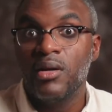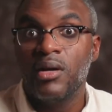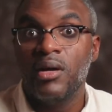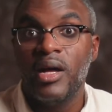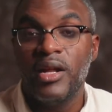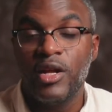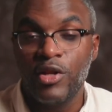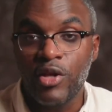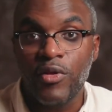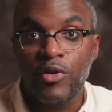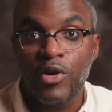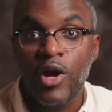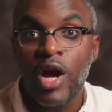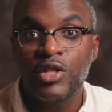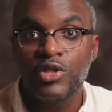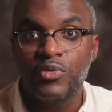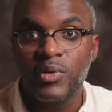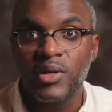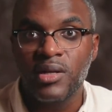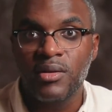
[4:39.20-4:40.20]
in another
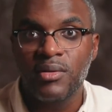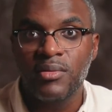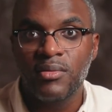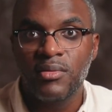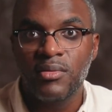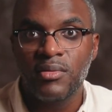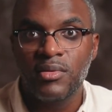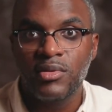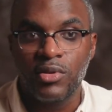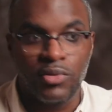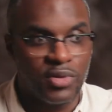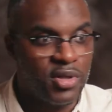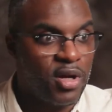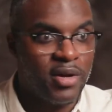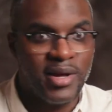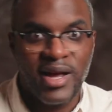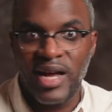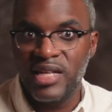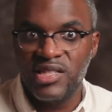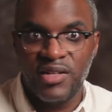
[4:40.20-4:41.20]
country. So there's all
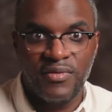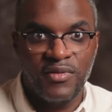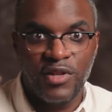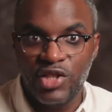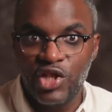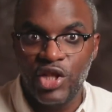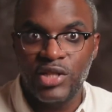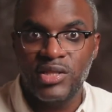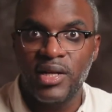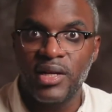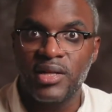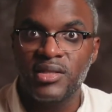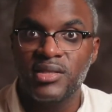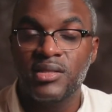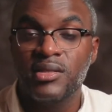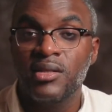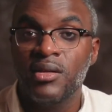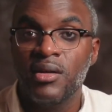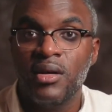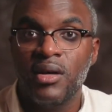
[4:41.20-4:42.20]
kinds of logistics